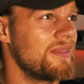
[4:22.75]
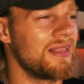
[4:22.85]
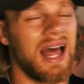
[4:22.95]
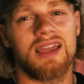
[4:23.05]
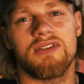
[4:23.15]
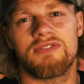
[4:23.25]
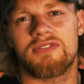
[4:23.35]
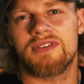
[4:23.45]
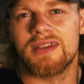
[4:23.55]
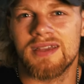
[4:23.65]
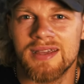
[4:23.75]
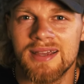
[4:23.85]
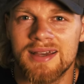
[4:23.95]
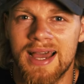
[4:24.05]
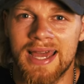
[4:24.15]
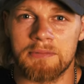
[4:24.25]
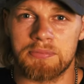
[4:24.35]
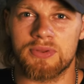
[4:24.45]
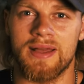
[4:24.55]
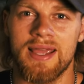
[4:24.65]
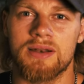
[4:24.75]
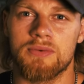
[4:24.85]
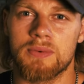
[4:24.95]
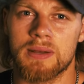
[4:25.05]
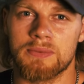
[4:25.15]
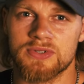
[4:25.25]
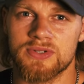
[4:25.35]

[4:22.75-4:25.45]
life, I had a plan on what I was